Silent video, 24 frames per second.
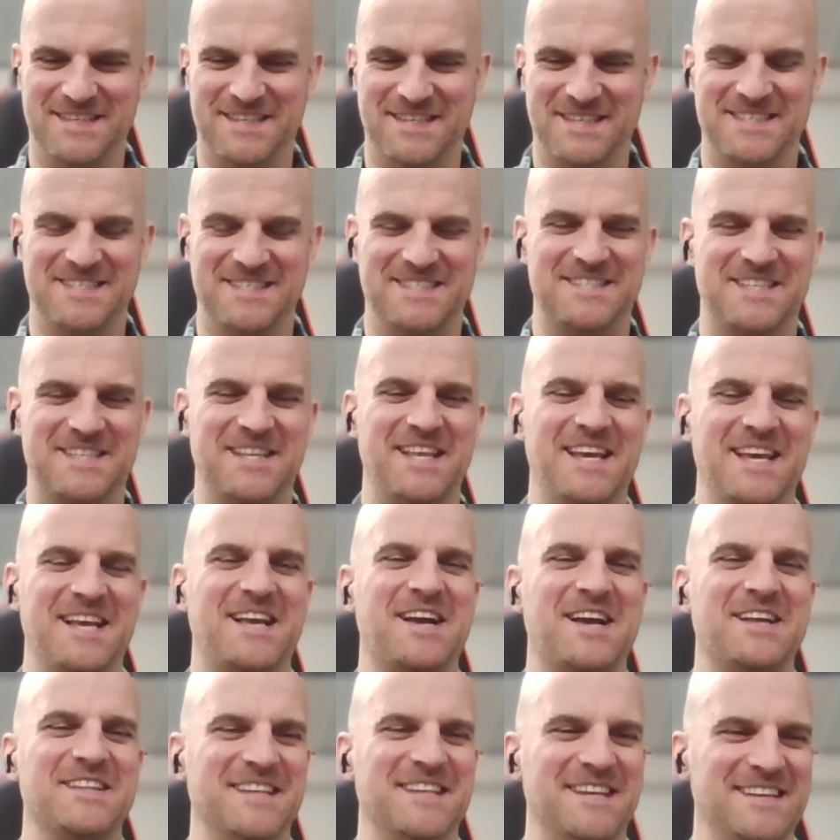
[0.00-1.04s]
So
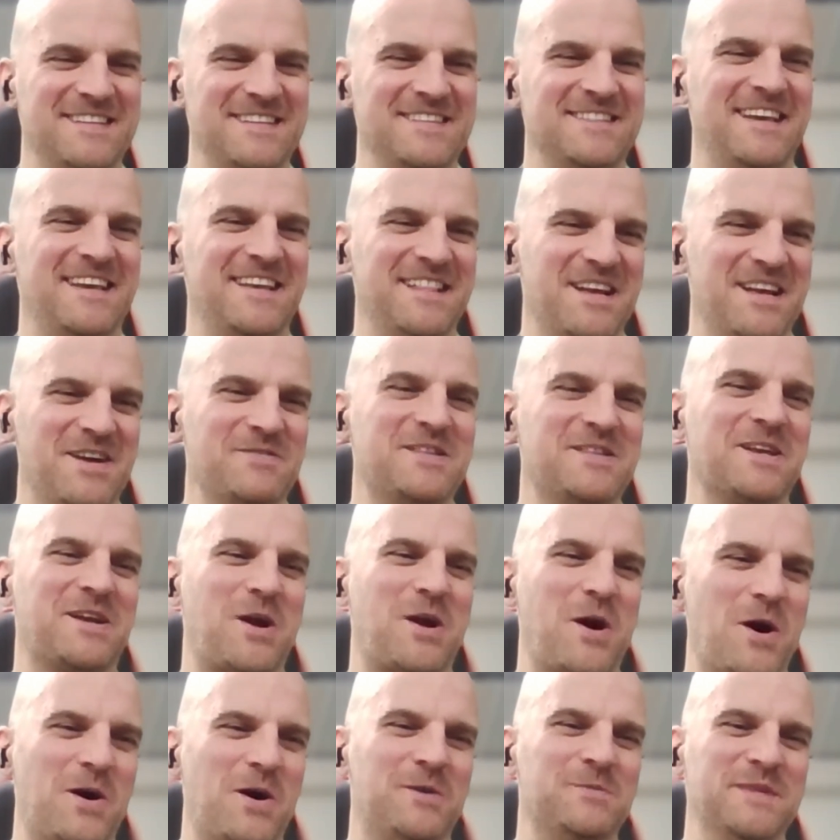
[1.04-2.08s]
they love to
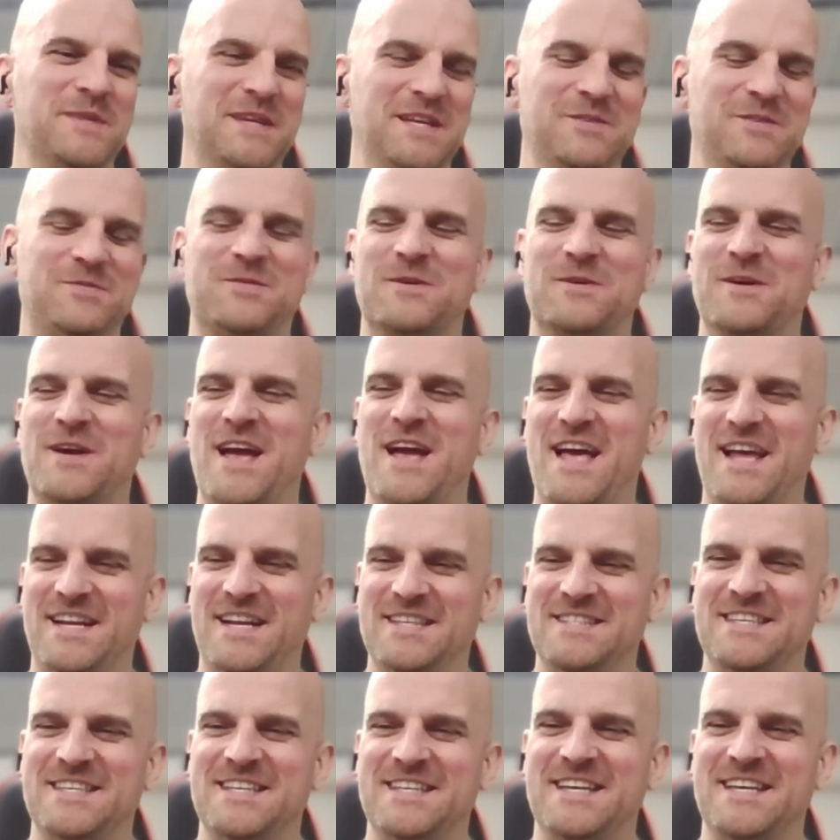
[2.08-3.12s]
call me for
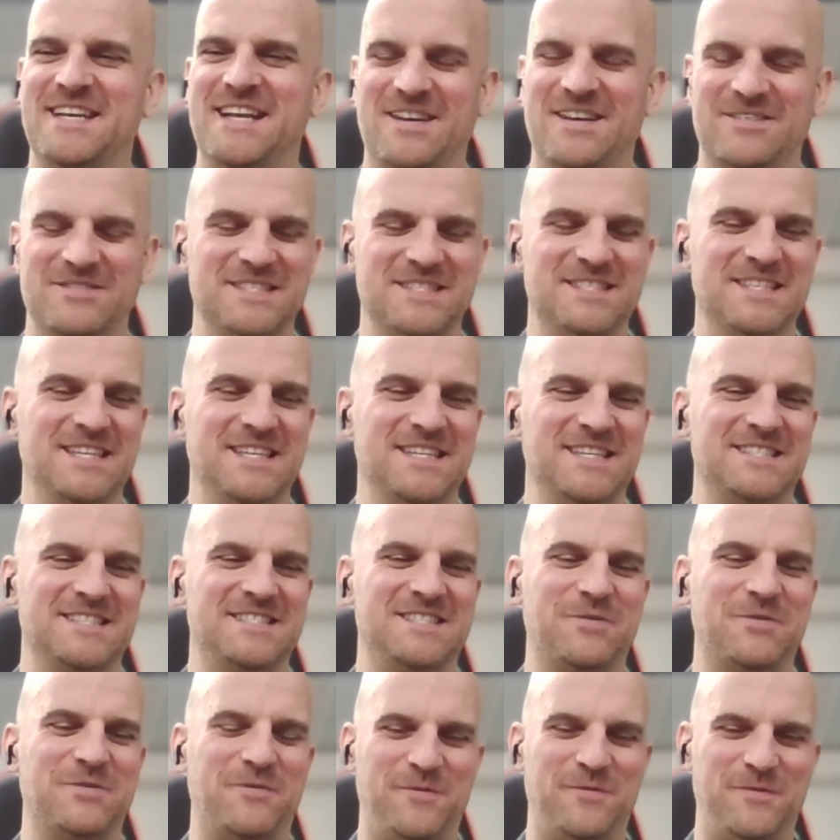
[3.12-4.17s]
anything and everything
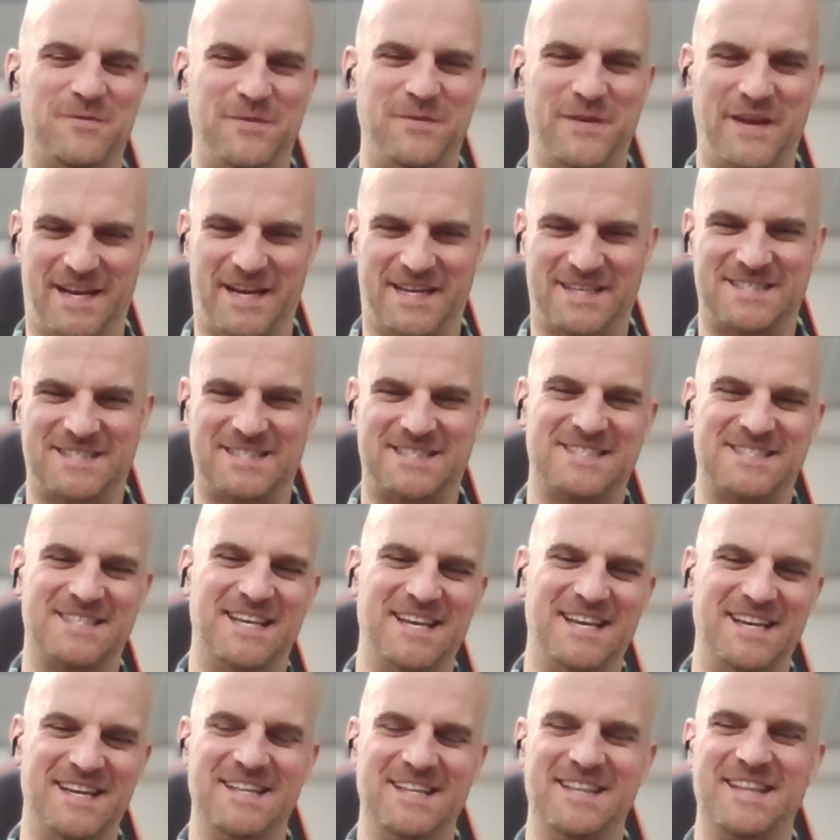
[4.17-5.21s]
to fix.
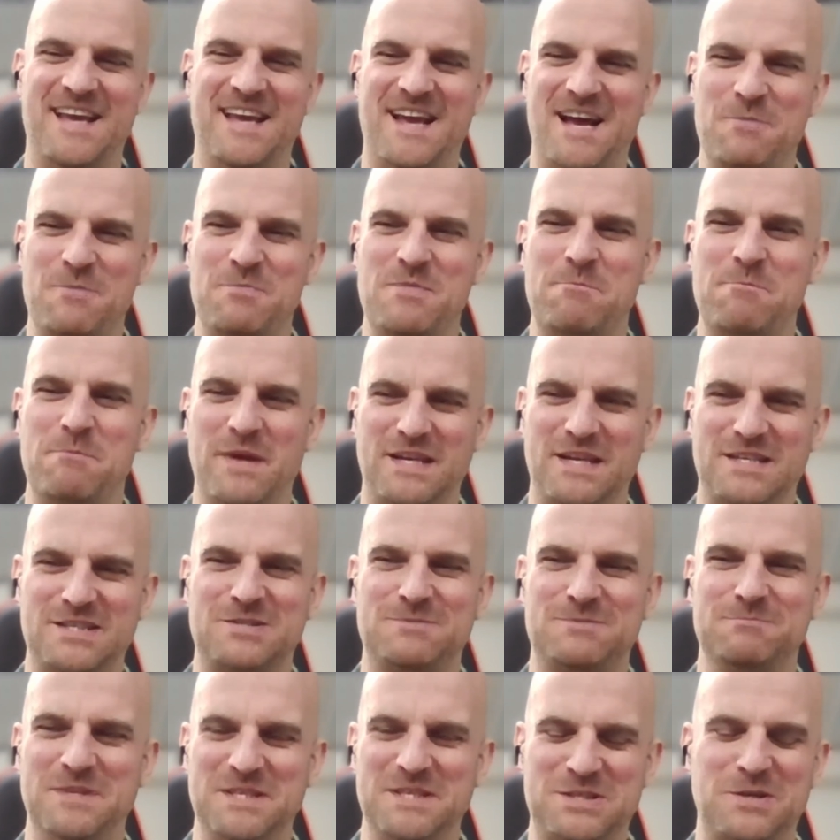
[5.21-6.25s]
I'm the
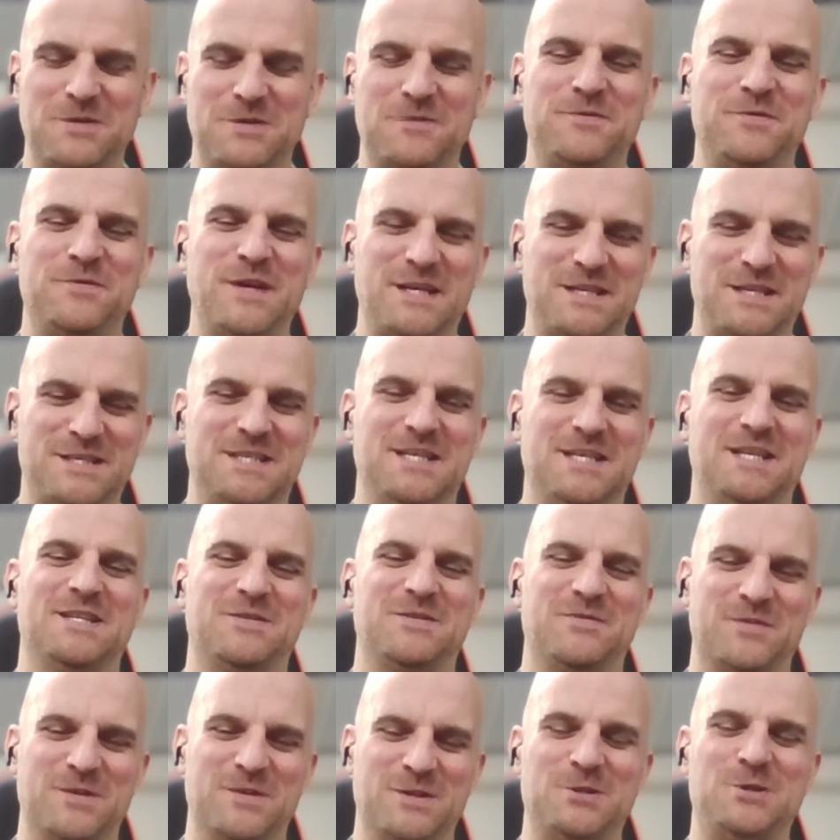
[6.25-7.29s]
Mr. Fix
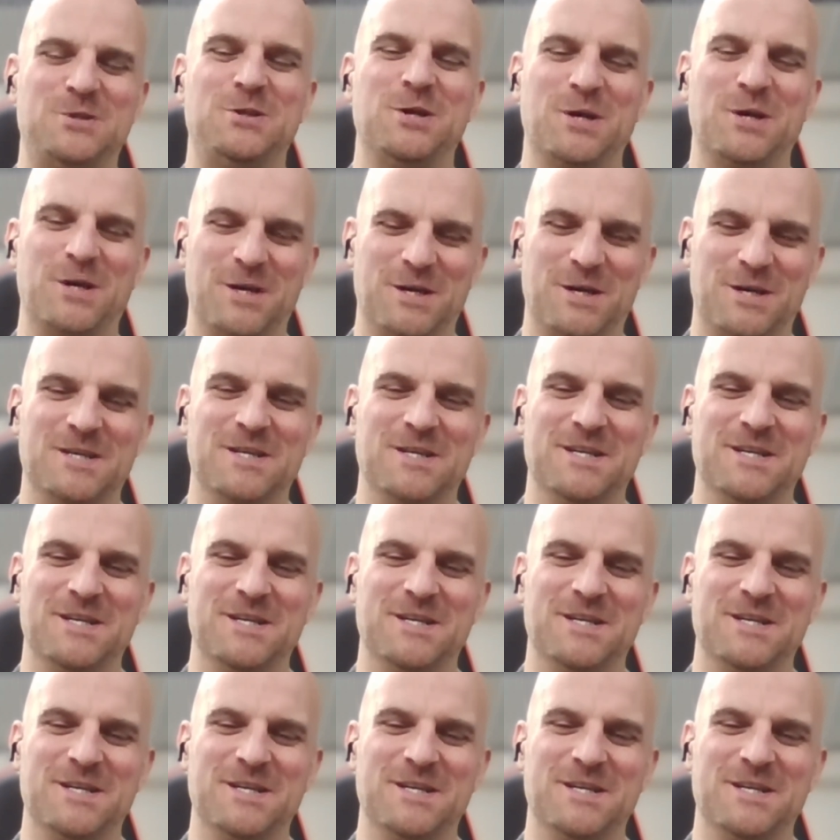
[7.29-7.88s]
It for sure.